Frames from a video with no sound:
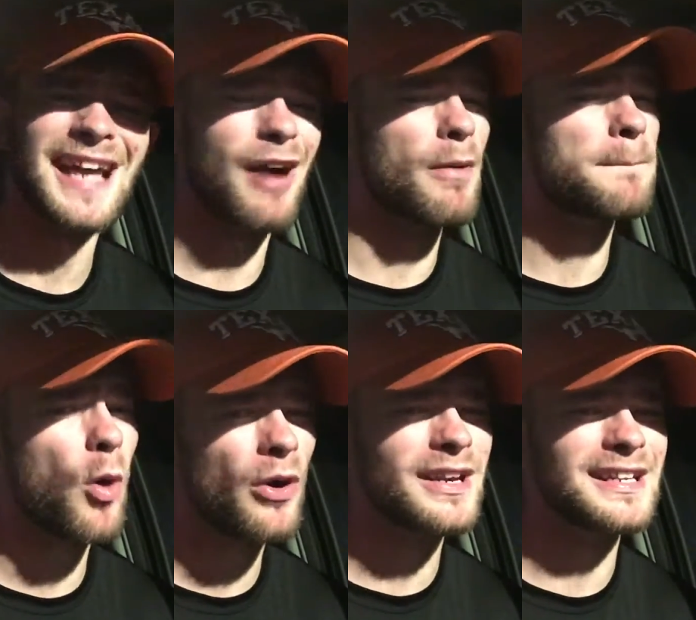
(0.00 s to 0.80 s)
how
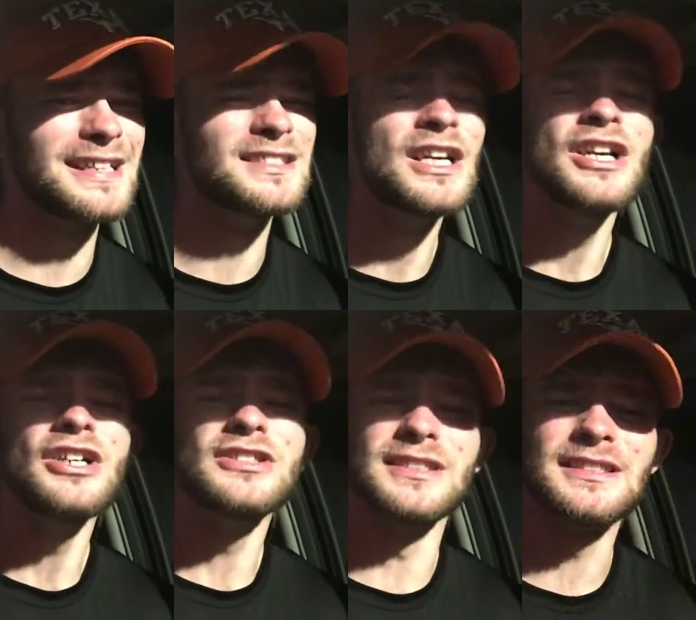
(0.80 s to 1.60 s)
important it is
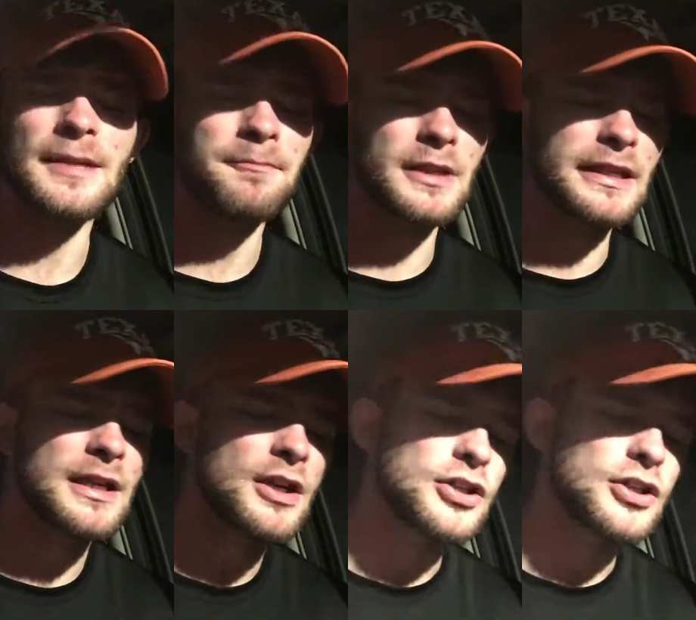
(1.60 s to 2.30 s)
to simply